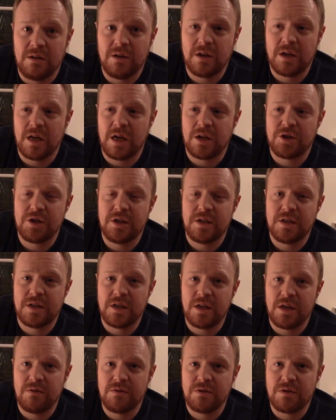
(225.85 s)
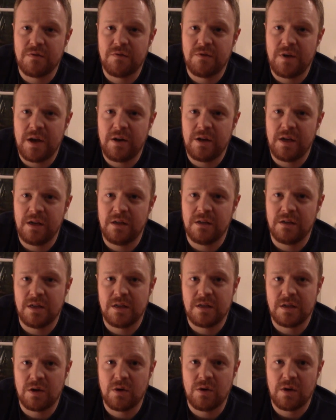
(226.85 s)
you can actually see it was
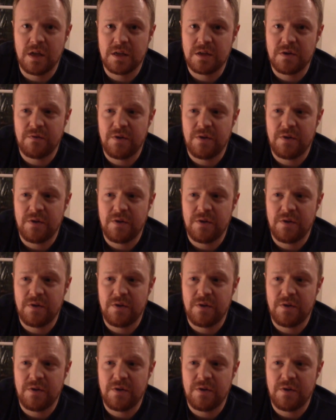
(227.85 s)
it's